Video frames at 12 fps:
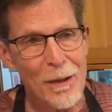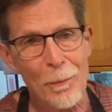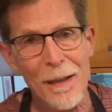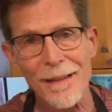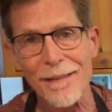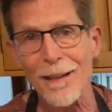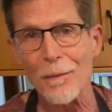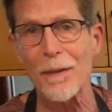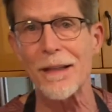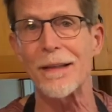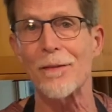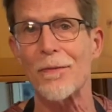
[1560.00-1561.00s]
There'll be a little
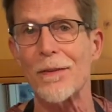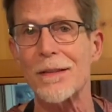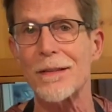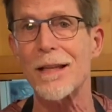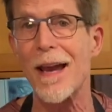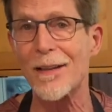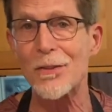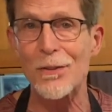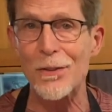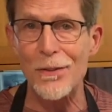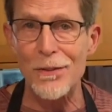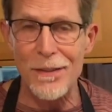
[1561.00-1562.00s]
bit different
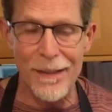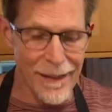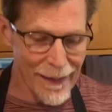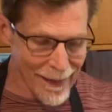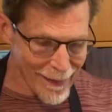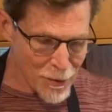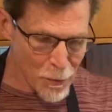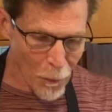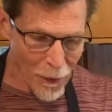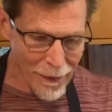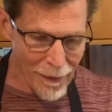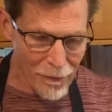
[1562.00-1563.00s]
textures in each
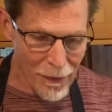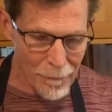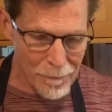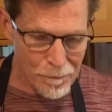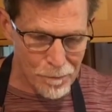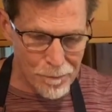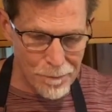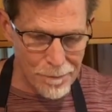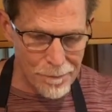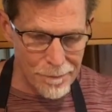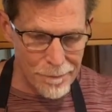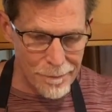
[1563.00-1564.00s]
one of them,
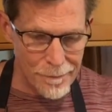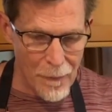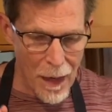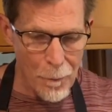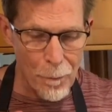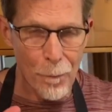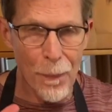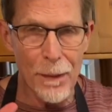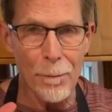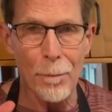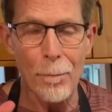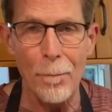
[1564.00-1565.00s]

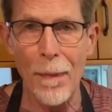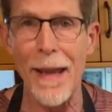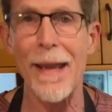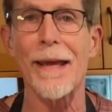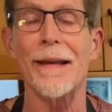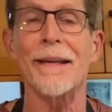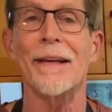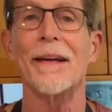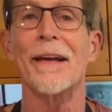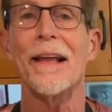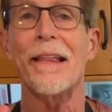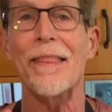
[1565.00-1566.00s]
but man,
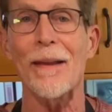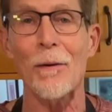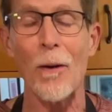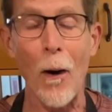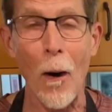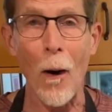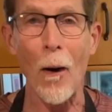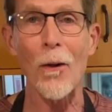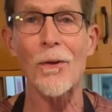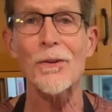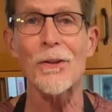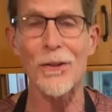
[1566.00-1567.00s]
they're
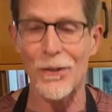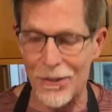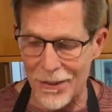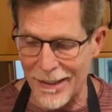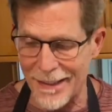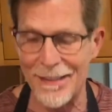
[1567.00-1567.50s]
all good.